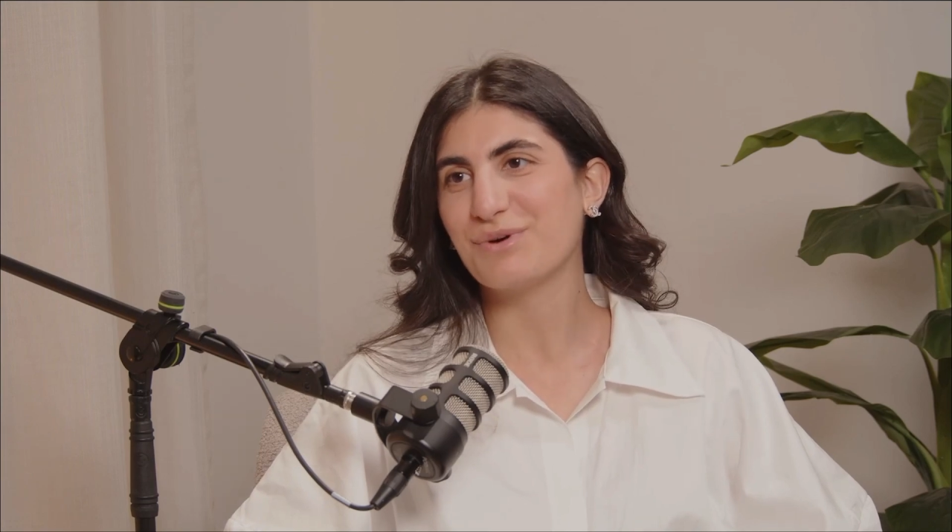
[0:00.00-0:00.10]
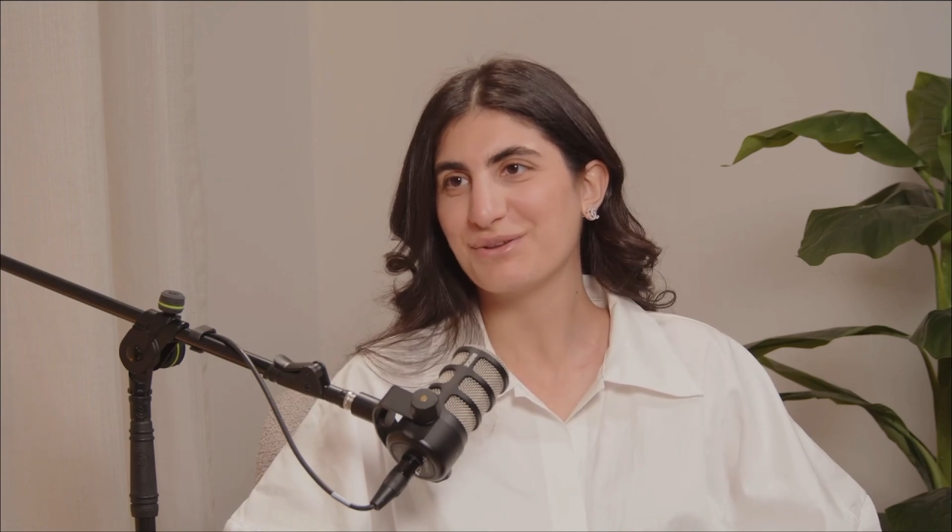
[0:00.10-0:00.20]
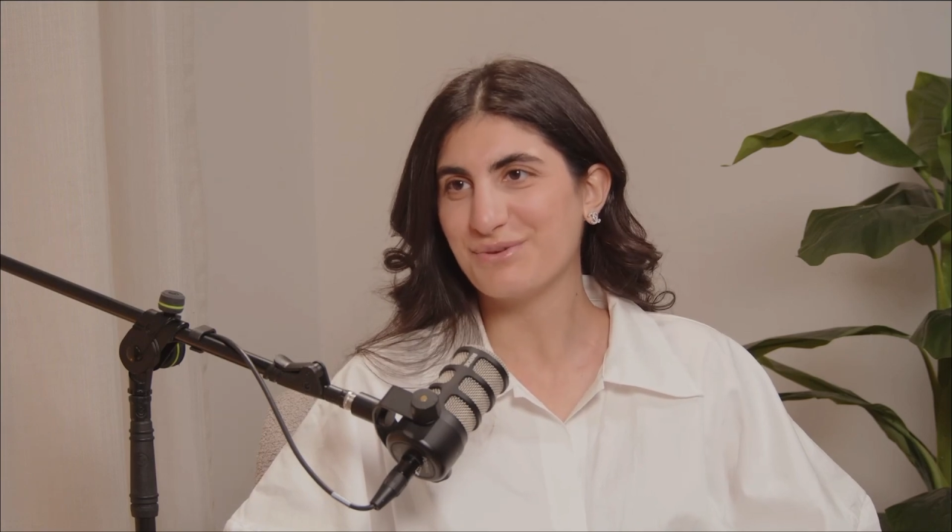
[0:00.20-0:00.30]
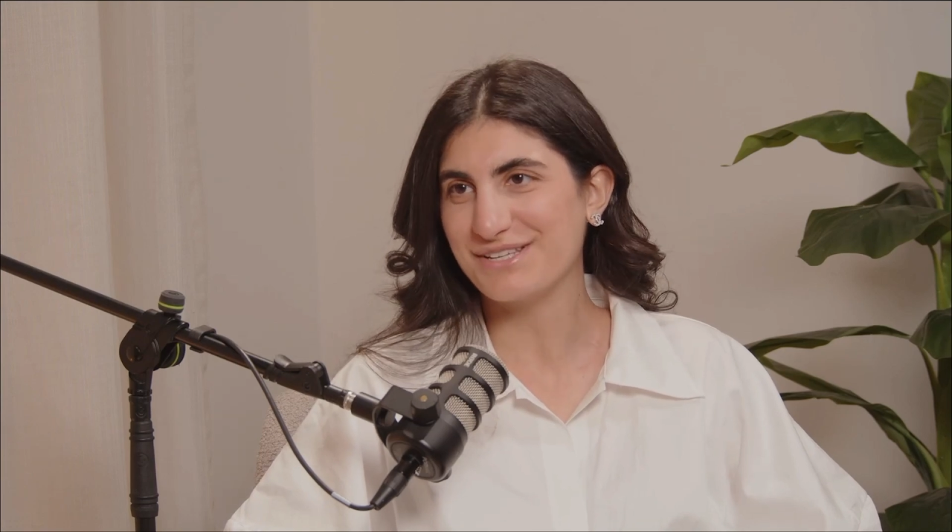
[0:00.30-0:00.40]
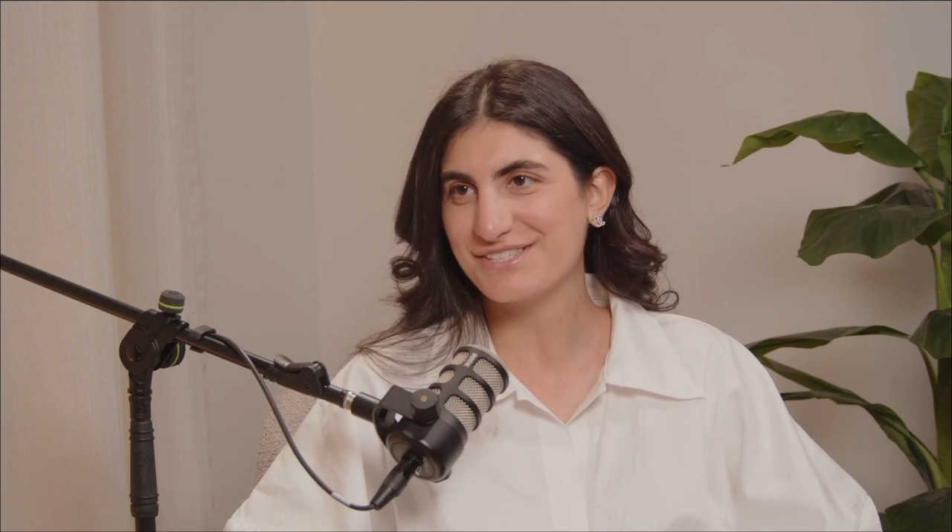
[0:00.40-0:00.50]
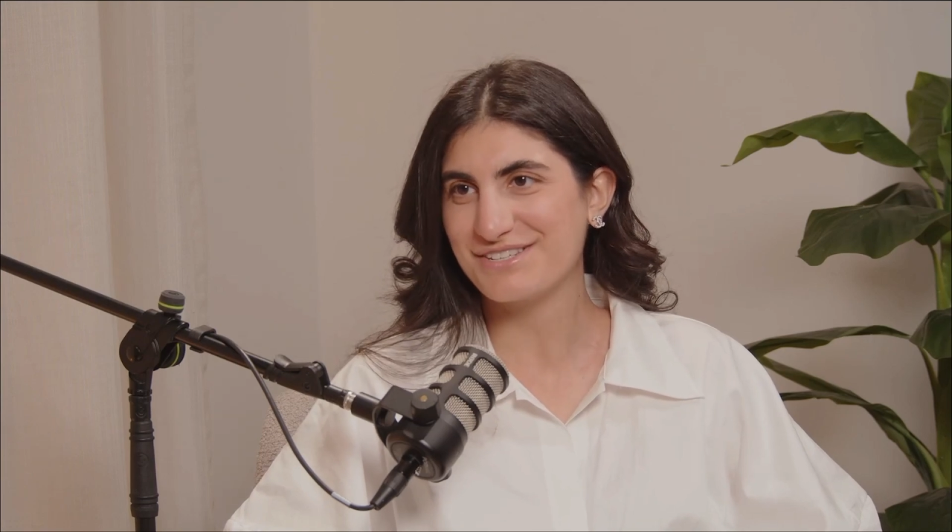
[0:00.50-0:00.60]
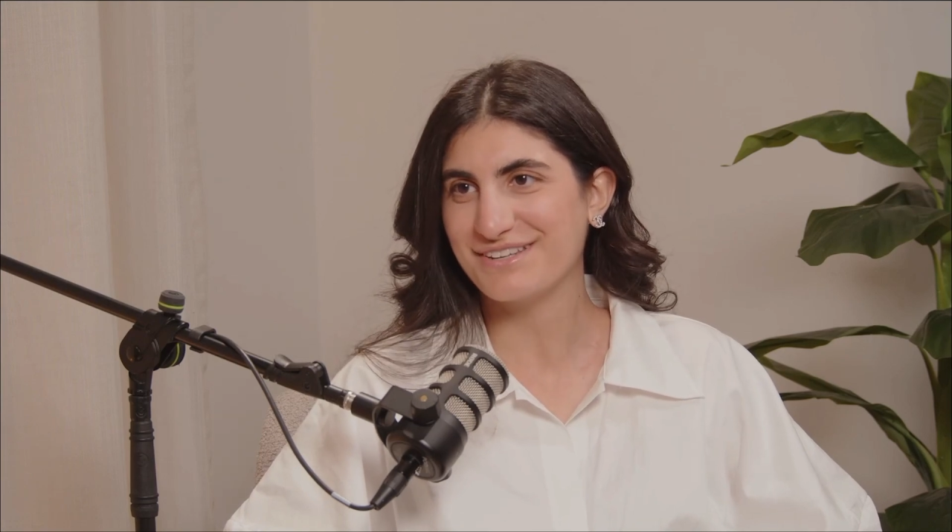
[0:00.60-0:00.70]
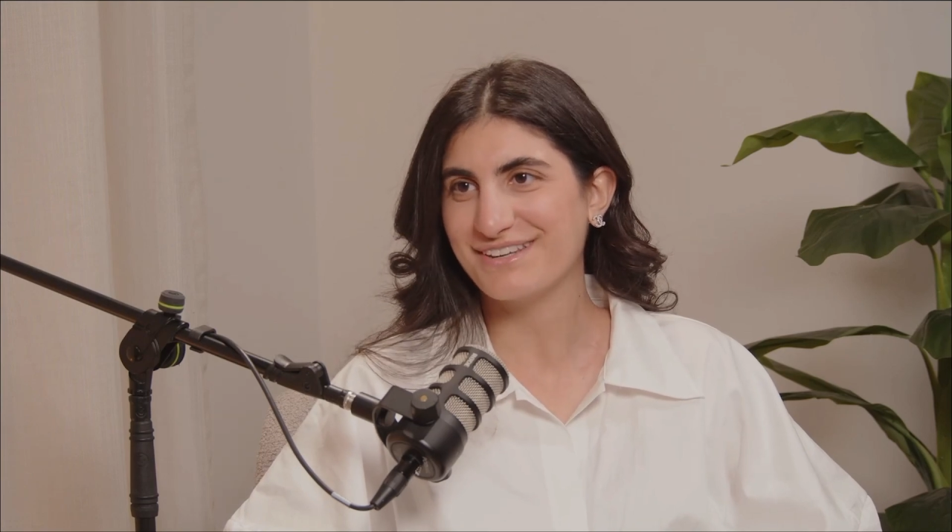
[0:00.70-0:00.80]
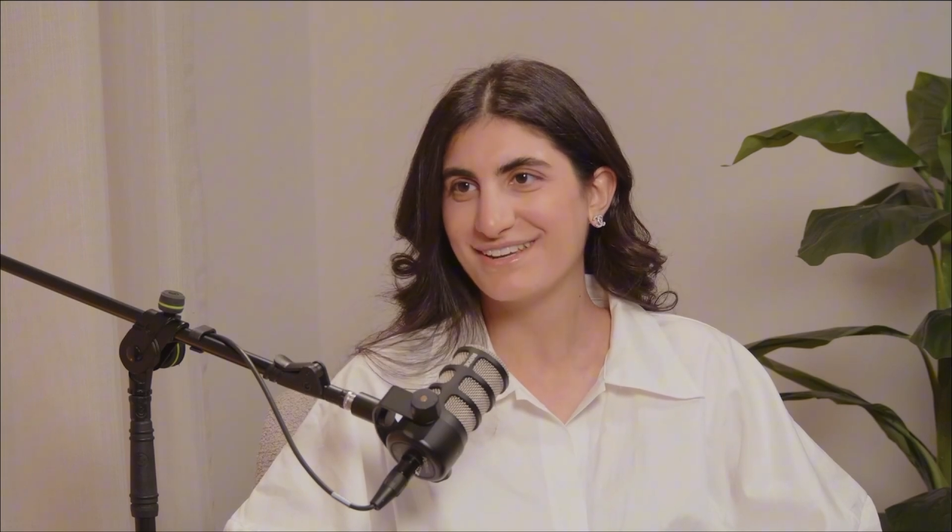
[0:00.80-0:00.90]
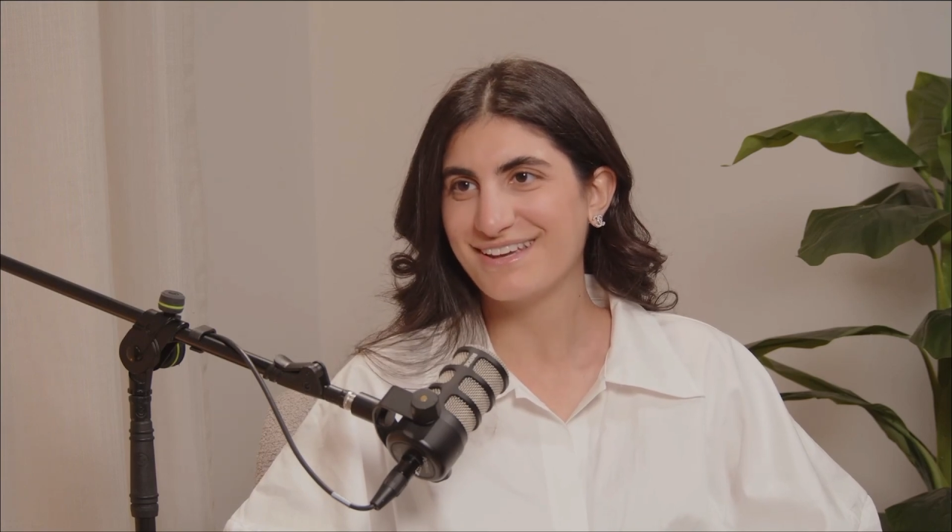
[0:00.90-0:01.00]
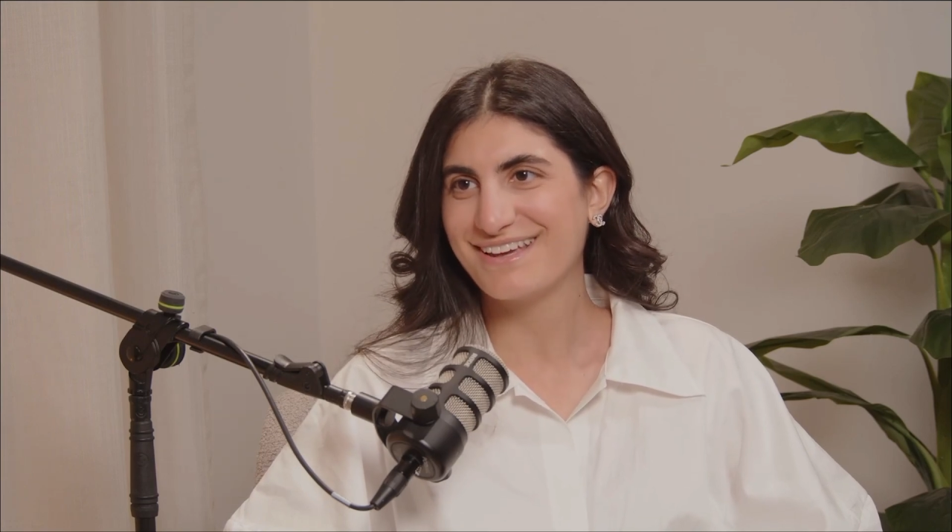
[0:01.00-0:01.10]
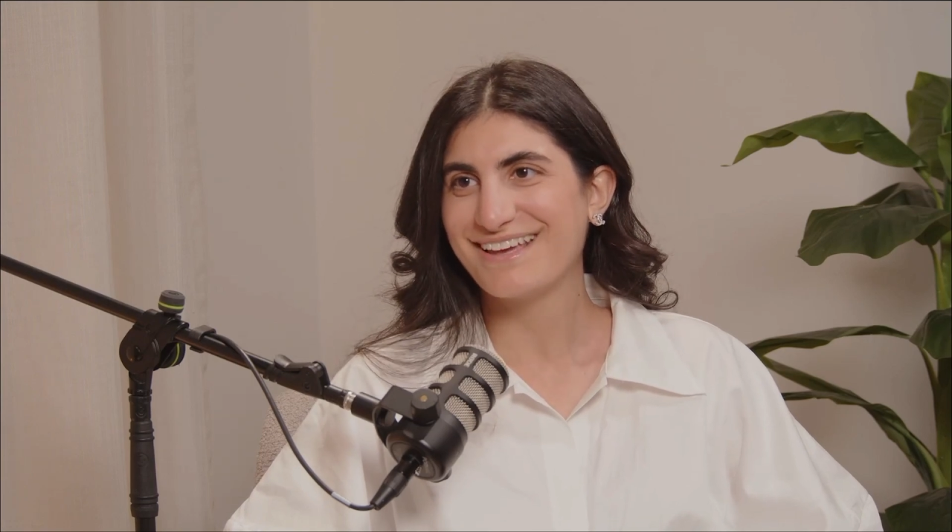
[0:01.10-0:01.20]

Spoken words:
out of love for meaningful